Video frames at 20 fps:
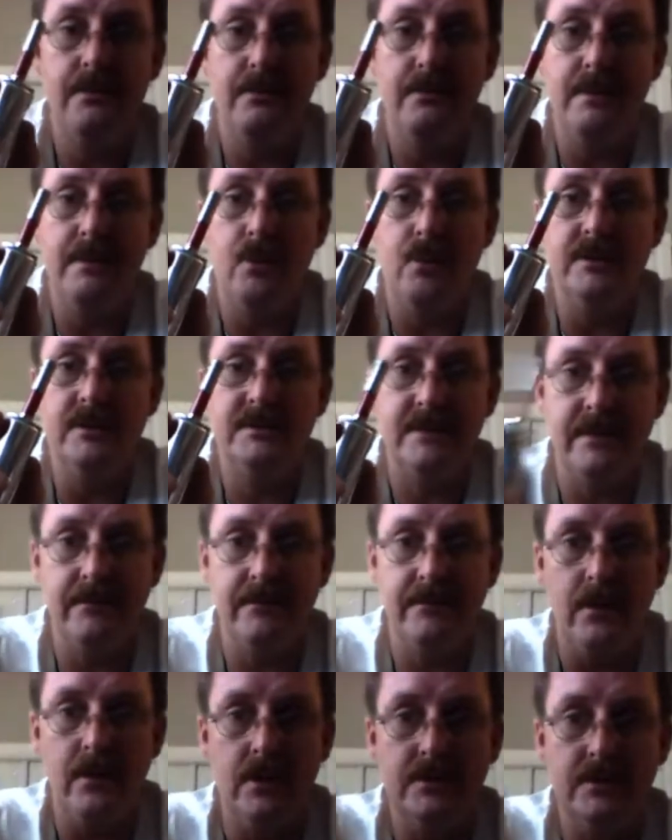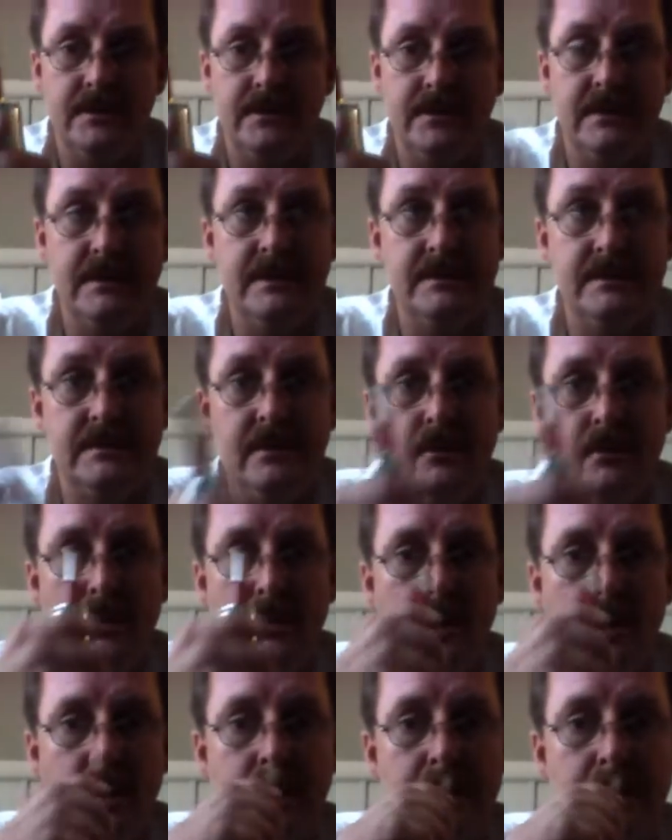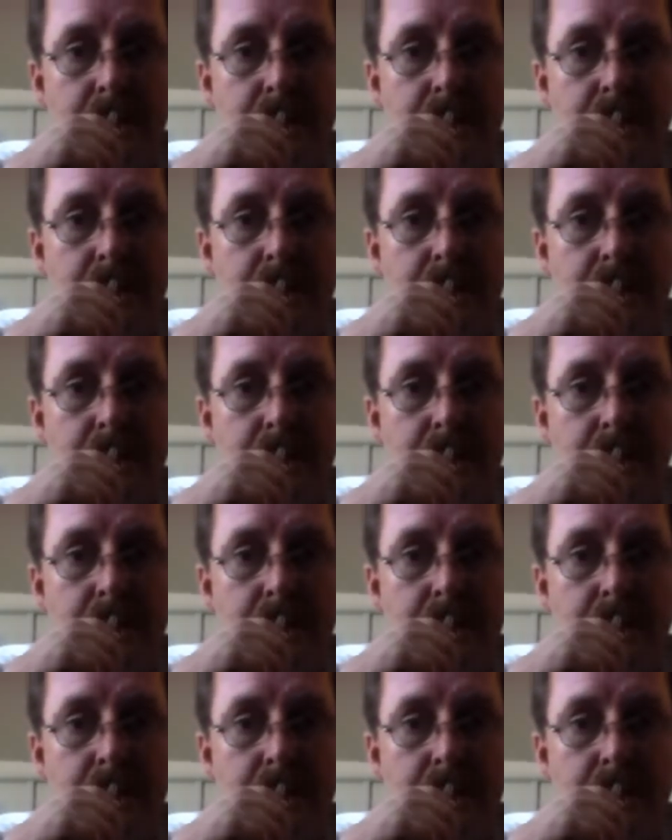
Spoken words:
3.7 volts in the Silver Bullet.